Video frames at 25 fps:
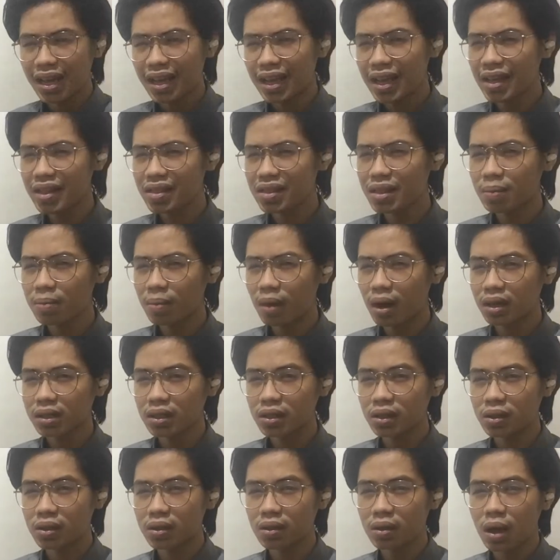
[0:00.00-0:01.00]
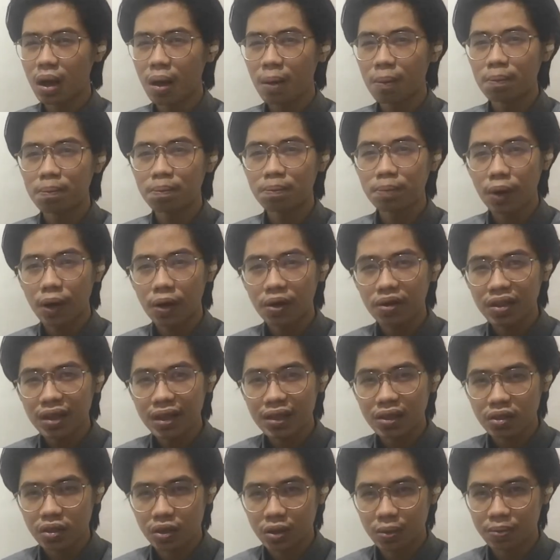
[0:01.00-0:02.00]
In the model, both
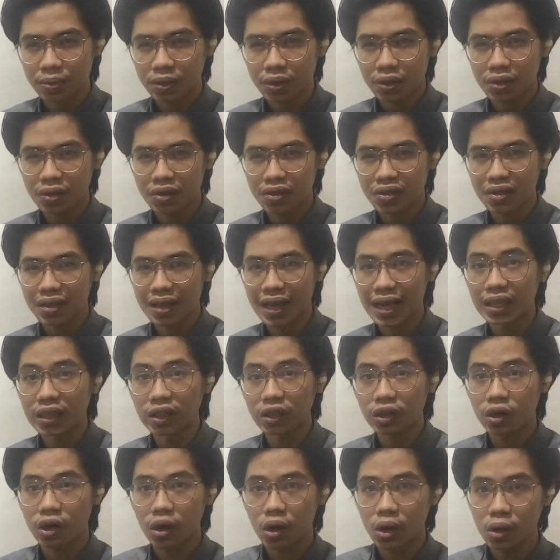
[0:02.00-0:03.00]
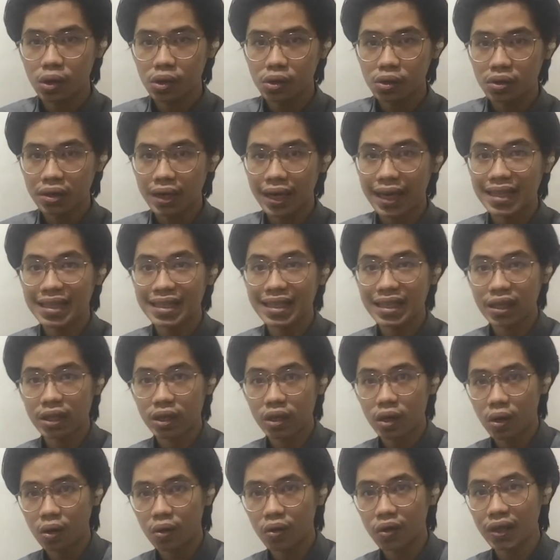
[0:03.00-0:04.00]
interpreters encode and
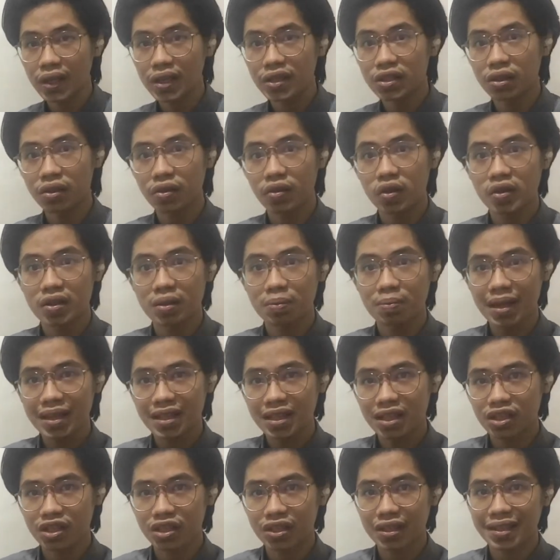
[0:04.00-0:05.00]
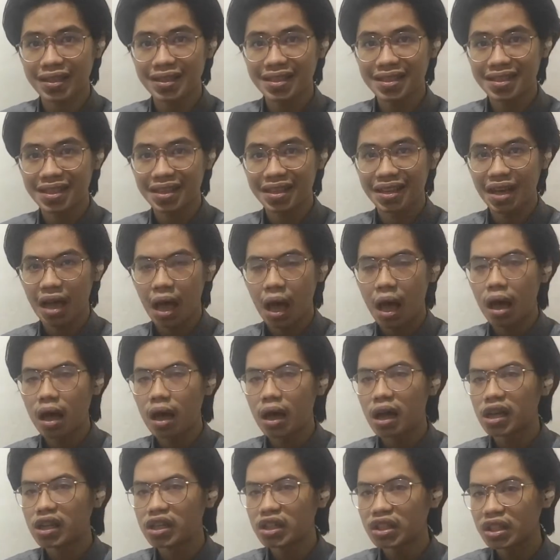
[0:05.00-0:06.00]
decode each other's messages,
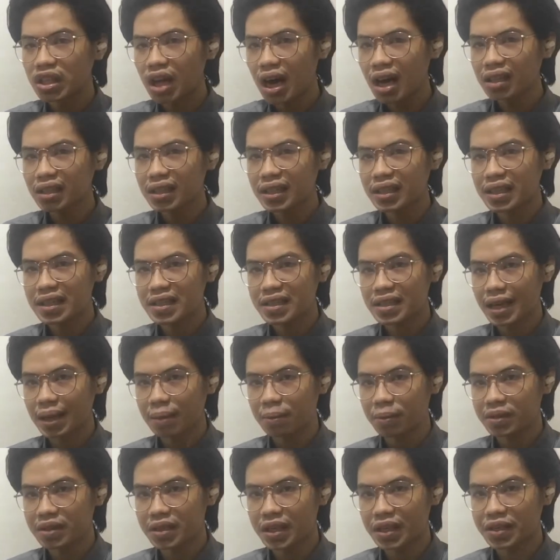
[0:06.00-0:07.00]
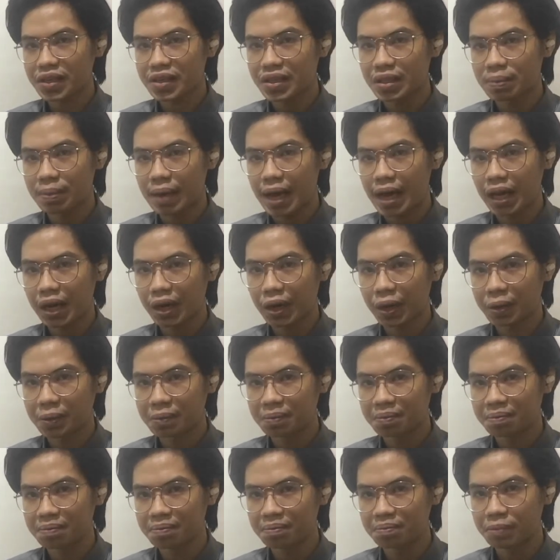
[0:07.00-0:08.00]
not in a simultaneous manner,
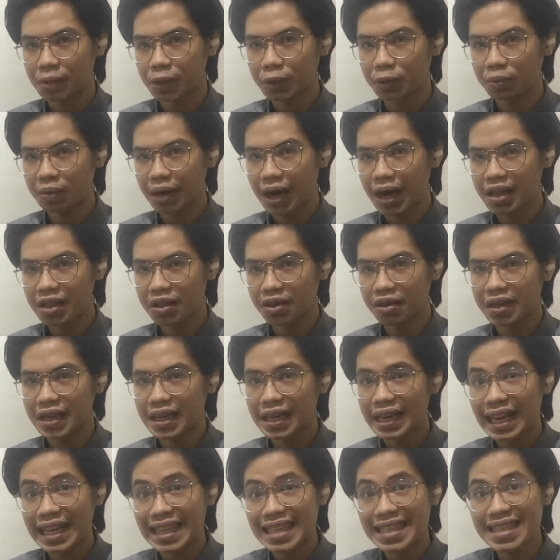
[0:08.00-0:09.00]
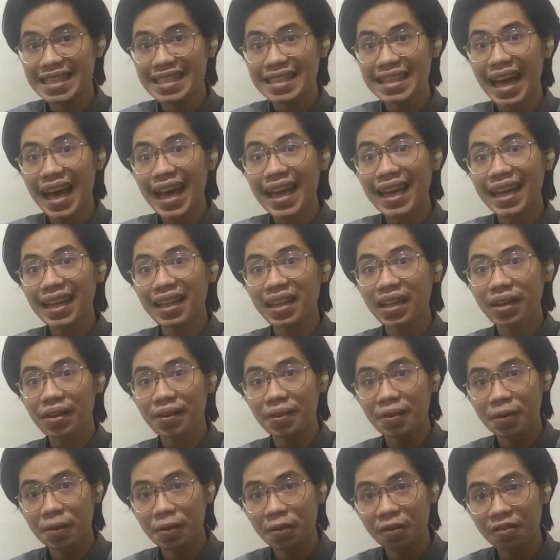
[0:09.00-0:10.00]
but rather in a
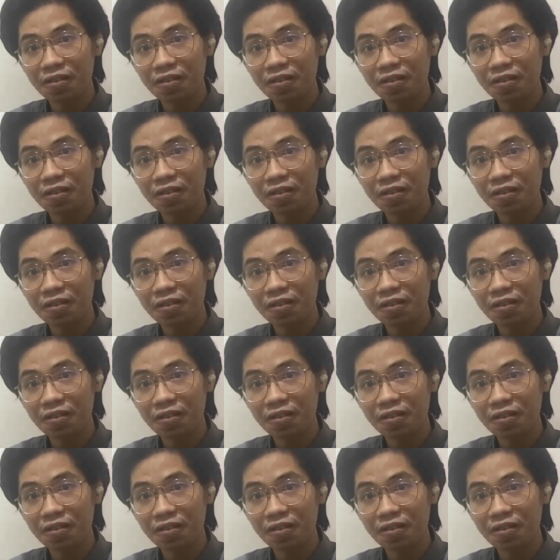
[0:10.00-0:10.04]
cyclical